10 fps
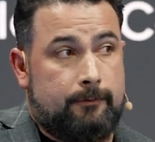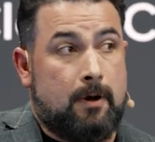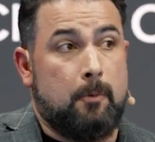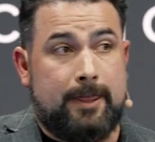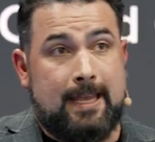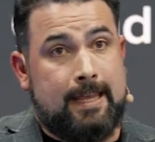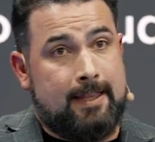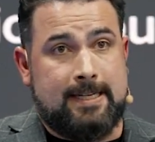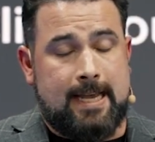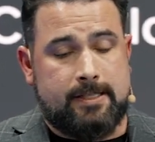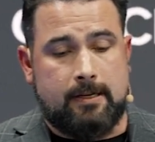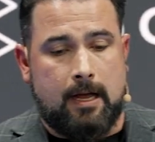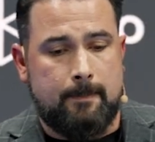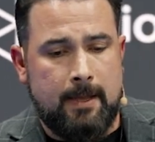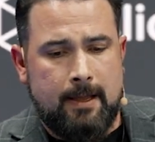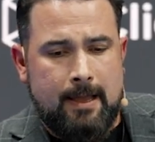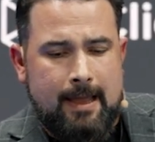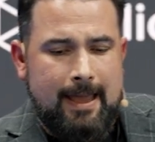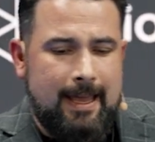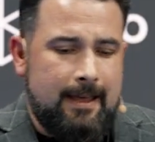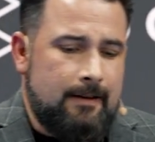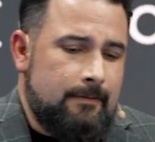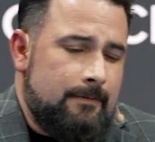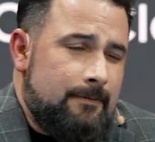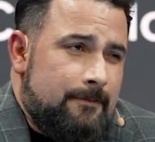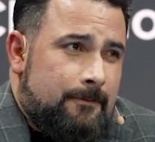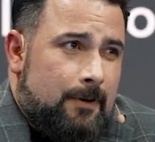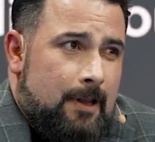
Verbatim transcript: from within the desktop. And for a